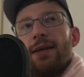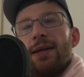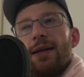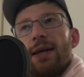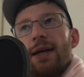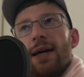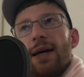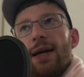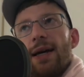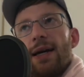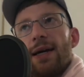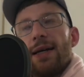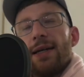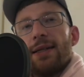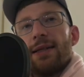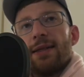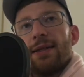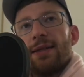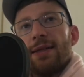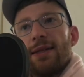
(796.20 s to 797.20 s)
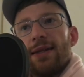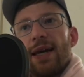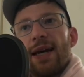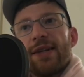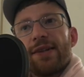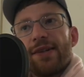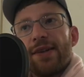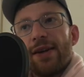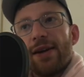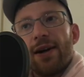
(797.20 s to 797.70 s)
And
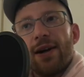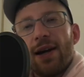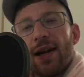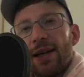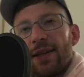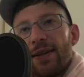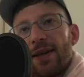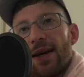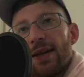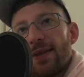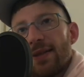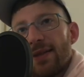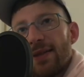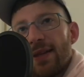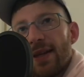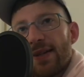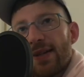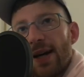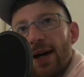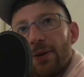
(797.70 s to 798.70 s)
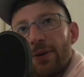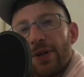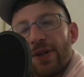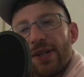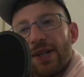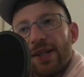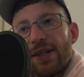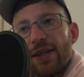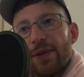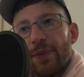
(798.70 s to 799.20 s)
yes, they are like that. That's how the
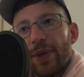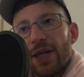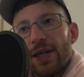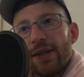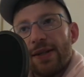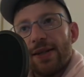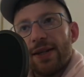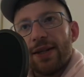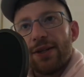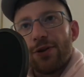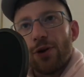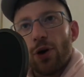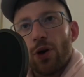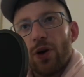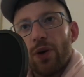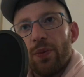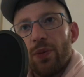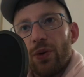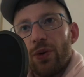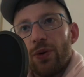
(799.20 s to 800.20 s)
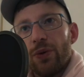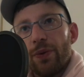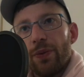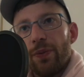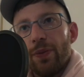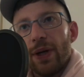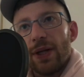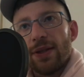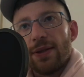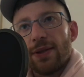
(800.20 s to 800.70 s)
system is. It's
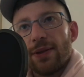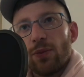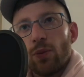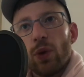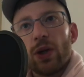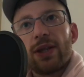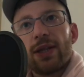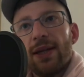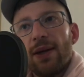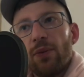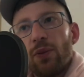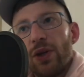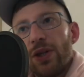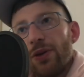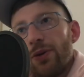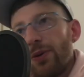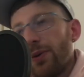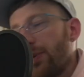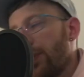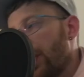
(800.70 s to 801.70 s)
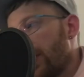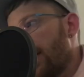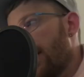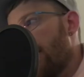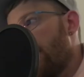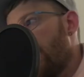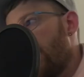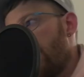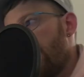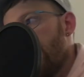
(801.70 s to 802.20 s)
horrible. But what can we do? What
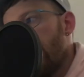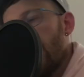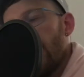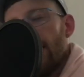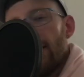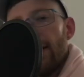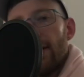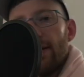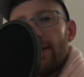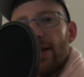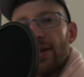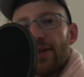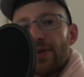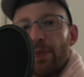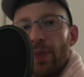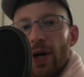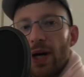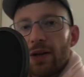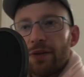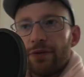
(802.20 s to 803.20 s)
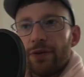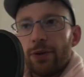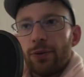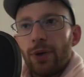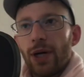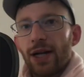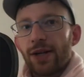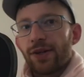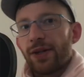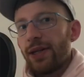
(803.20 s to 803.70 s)
can we do? And that's part of the
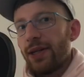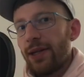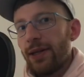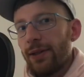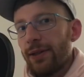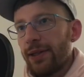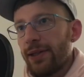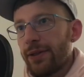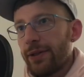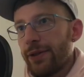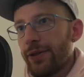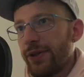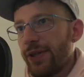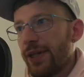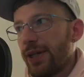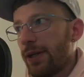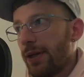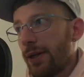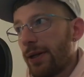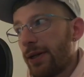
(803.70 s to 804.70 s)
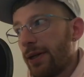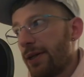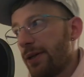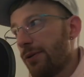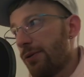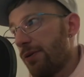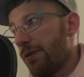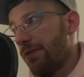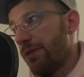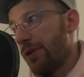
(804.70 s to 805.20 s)
reaction. And you see it on the
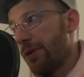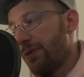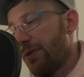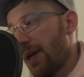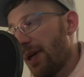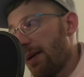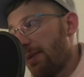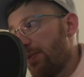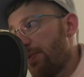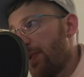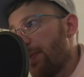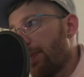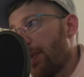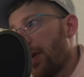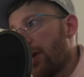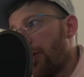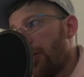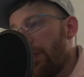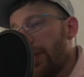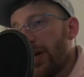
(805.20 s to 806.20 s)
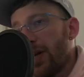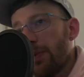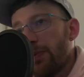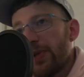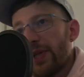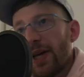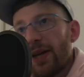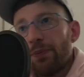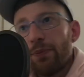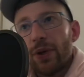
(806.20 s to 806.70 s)
news a few times. People are a bit
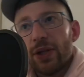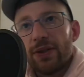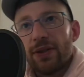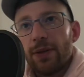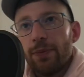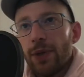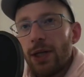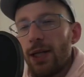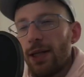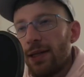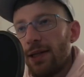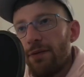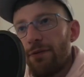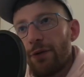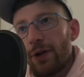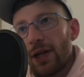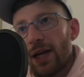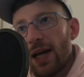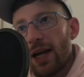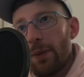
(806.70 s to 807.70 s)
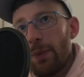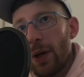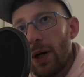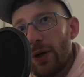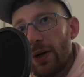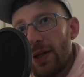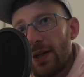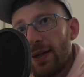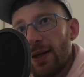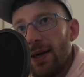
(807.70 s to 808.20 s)
upset, but immediately forget
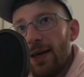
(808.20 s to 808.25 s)
about it.